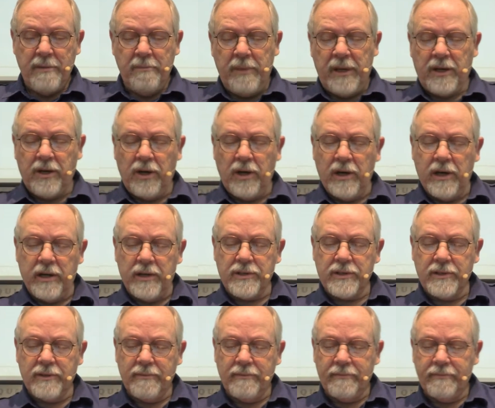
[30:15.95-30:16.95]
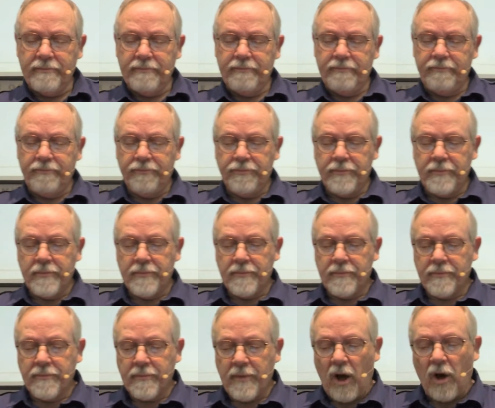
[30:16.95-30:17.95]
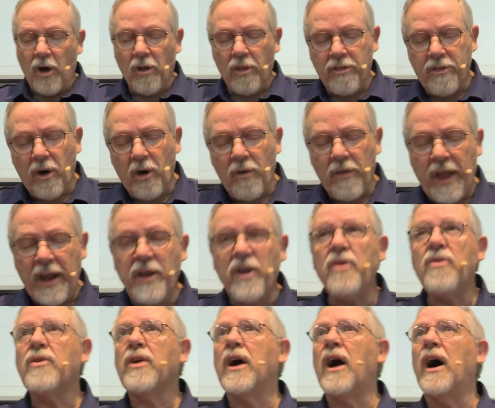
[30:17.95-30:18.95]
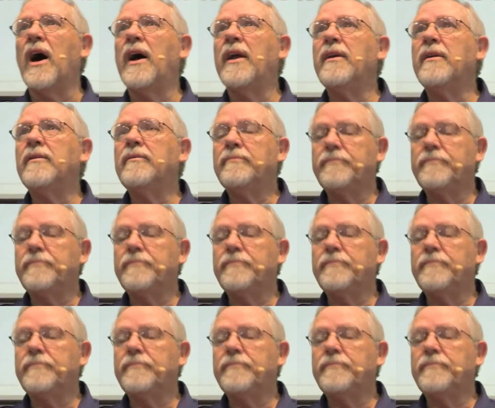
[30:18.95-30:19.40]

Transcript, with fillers: Because although they knew God,